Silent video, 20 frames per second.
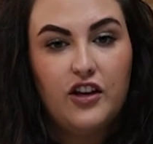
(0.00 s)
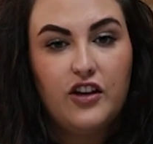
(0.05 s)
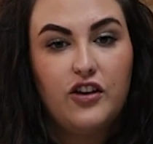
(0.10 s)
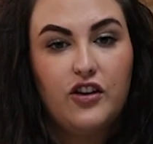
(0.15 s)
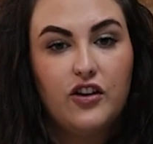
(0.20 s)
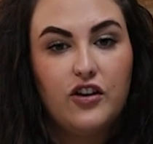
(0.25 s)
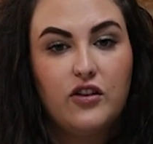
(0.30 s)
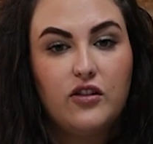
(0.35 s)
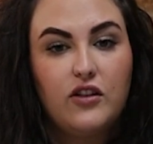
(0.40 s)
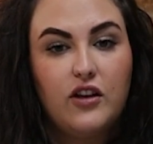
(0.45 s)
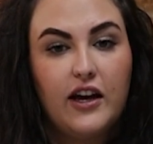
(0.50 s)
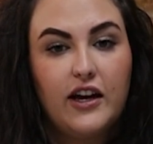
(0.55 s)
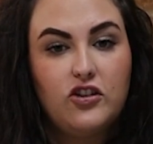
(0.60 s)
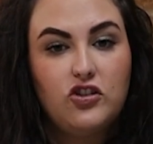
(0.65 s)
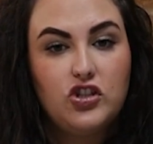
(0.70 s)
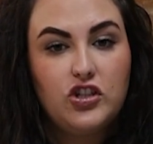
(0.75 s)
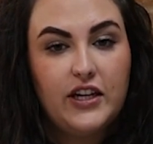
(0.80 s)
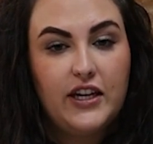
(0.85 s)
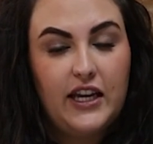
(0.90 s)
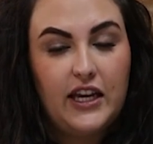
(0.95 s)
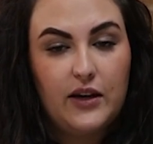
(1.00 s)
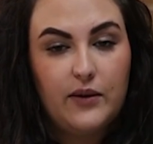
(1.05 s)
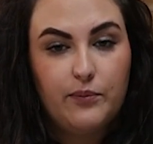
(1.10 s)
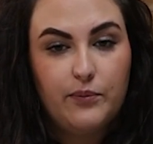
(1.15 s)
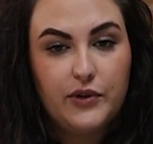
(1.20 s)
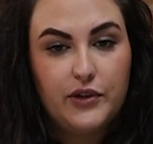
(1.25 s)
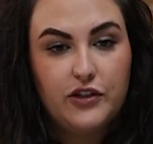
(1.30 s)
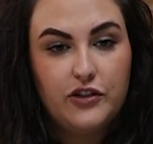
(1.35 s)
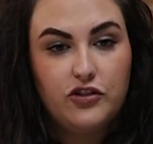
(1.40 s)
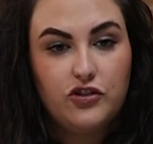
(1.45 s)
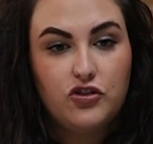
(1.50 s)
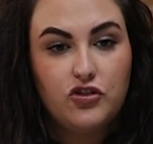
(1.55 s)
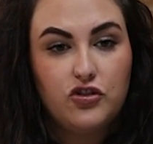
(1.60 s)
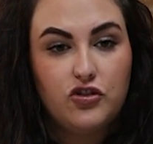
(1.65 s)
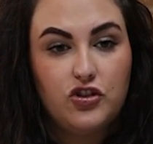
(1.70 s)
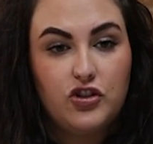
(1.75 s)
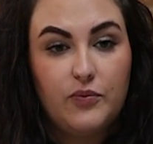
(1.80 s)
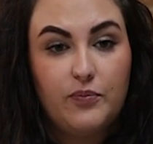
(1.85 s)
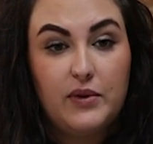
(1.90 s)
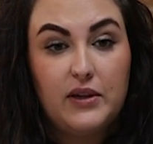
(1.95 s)
Your laundry hampers
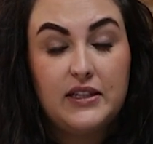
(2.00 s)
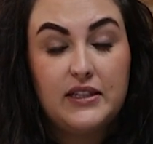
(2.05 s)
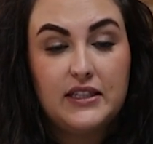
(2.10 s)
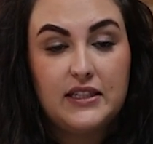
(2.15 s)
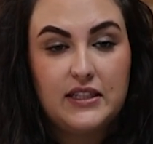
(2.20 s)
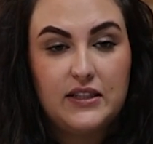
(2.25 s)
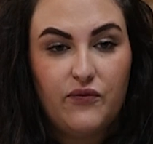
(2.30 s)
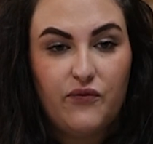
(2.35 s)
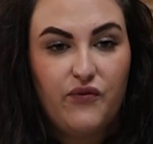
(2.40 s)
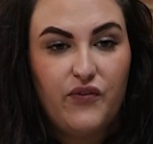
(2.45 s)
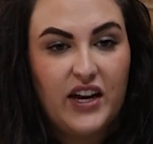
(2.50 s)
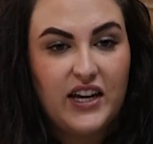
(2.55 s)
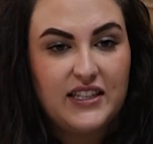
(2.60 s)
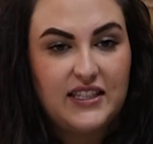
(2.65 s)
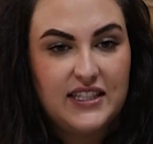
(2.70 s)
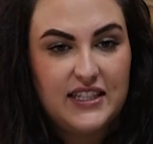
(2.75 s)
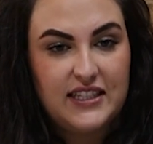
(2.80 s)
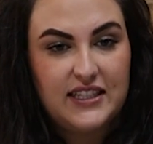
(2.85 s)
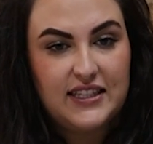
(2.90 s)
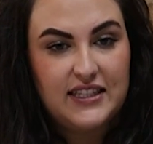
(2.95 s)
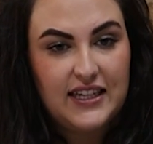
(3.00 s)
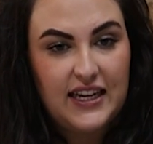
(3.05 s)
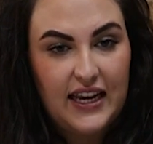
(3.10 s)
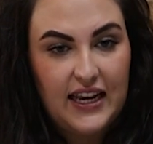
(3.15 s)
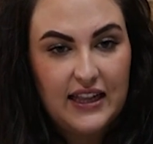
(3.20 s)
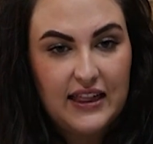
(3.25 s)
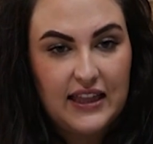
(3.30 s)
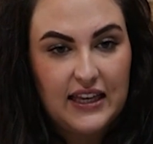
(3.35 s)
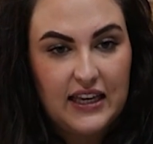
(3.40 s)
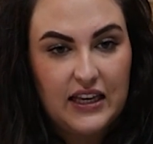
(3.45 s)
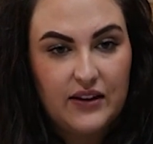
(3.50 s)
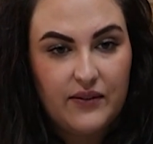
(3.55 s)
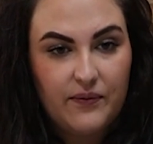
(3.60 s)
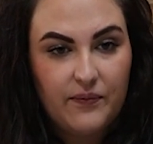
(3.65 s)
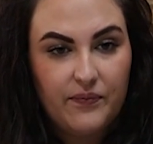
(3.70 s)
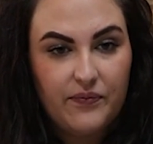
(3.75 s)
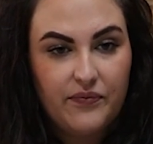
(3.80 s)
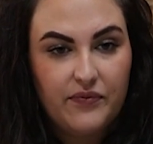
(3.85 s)
should be disinfected daily.